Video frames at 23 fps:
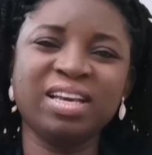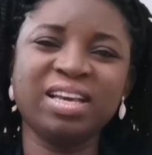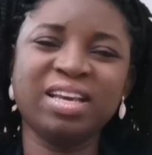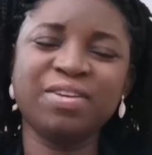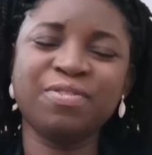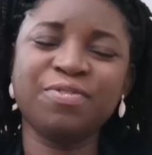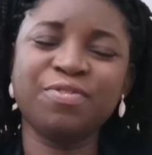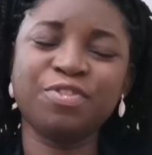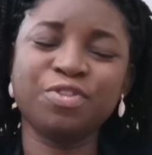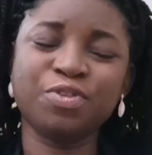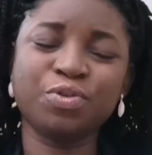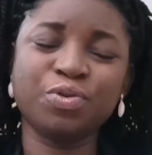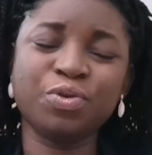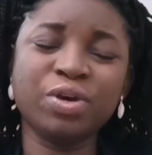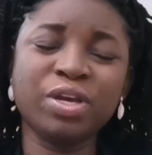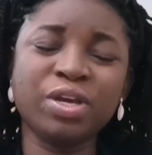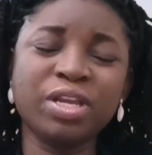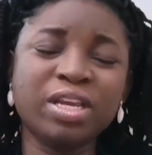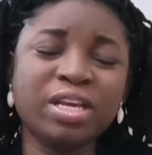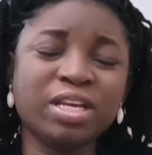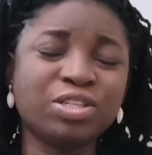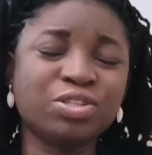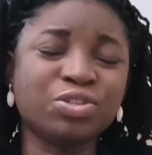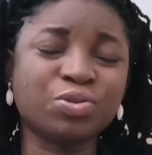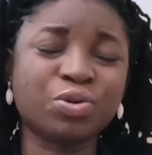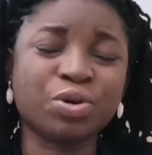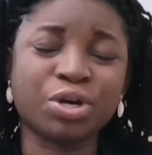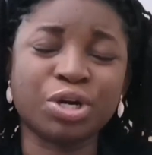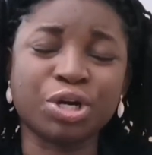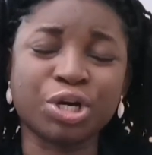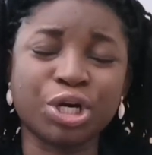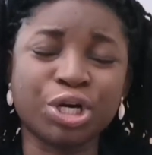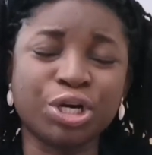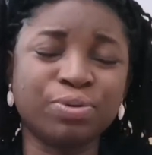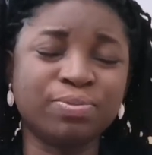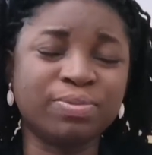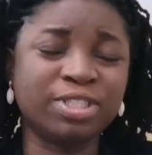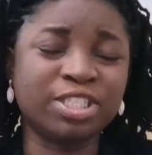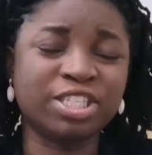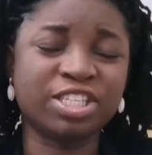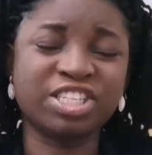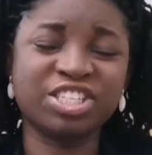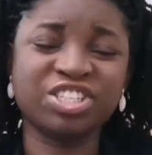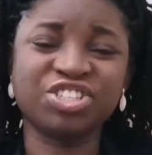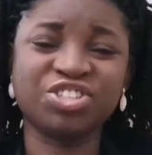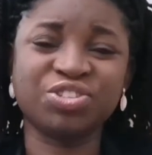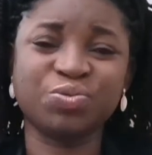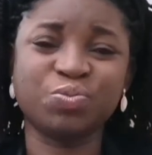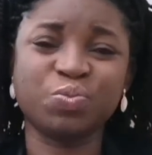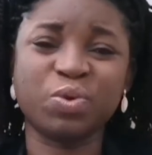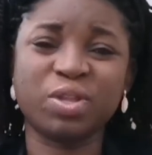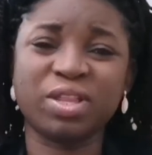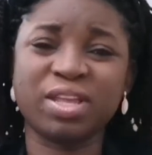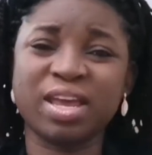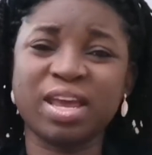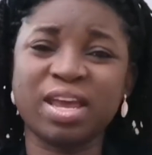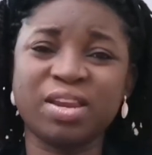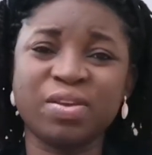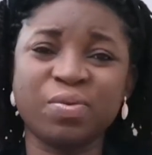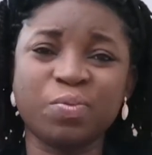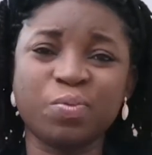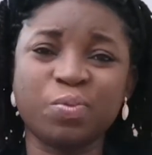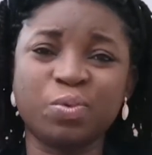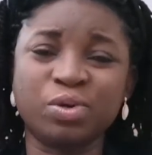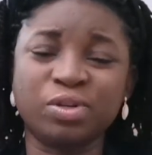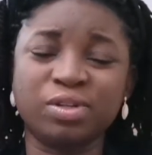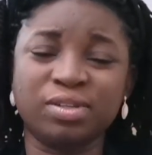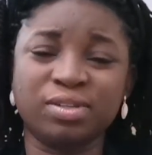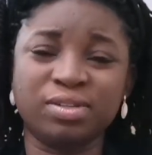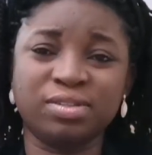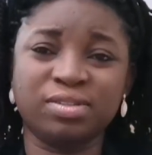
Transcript: if you're going into communication with anyone,